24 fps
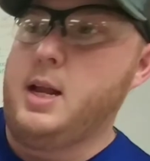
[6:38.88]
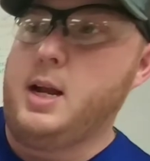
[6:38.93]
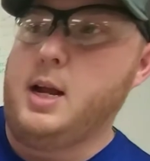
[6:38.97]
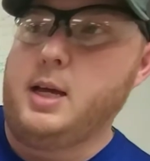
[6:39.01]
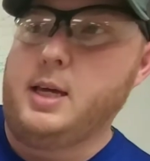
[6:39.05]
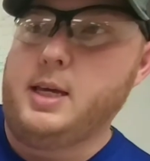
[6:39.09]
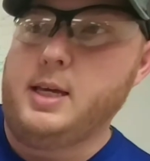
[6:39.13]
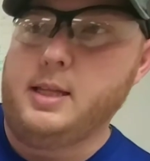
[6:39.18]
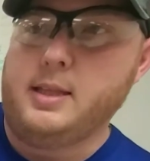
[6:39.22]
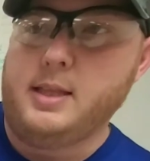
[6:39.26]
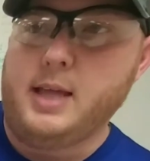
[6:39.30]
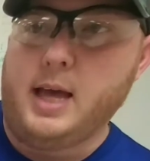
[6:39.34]

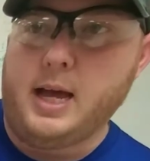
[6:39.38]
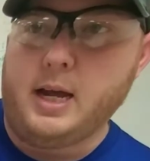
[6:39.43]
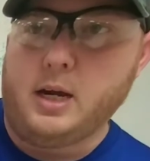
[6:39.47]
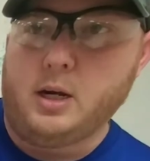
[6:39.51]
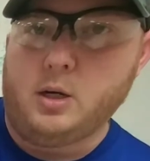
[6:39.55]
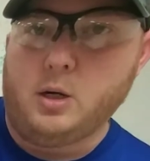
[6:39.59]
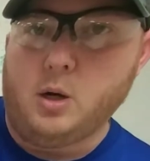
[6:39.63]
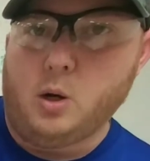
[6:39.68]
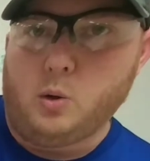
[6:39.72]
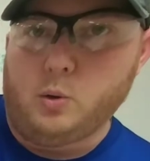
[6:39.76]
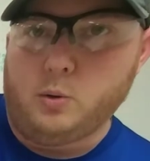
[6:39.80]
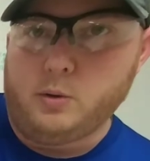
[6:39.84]
get that
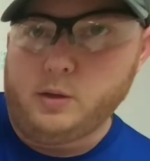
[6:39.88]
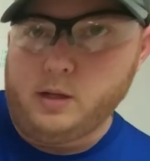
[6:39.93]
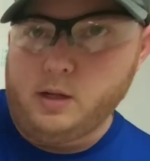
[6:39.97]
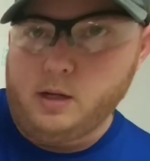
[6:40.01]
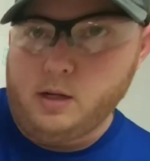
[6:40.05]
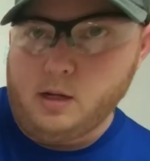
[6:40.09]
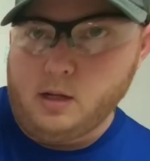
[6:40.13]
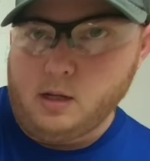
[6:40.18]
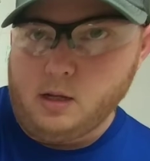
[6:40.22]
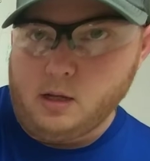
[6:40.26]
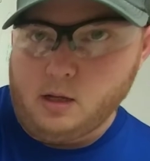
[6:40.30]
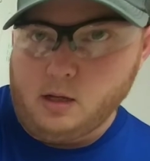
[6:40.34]

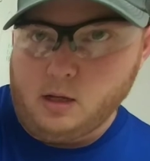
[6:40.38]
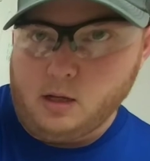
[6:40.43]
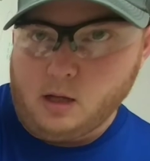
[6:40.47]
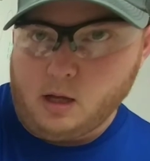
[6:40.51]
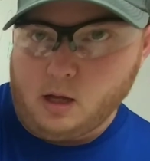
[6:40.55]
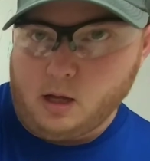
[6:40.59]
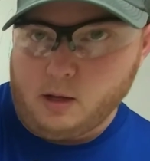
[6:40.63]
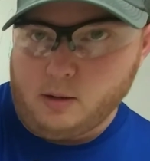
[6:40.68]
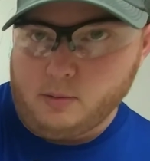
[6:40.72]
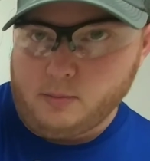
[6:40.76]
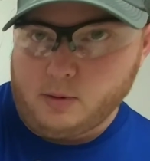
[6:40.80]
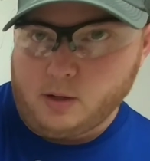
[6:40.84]
golden
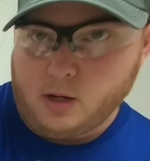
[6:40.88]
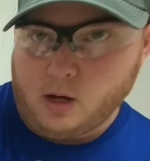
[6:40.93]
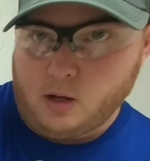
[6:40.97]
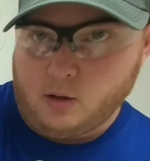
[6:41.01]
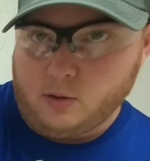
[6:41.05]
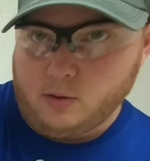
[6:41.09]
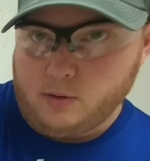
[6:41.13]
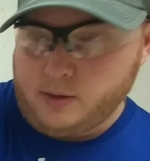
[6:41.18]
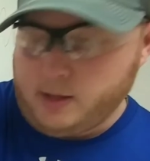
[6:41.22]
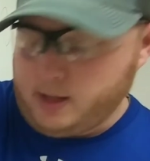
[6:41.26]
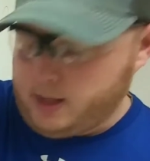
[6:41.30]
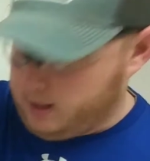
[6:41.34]

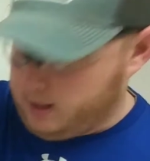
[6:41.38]
color that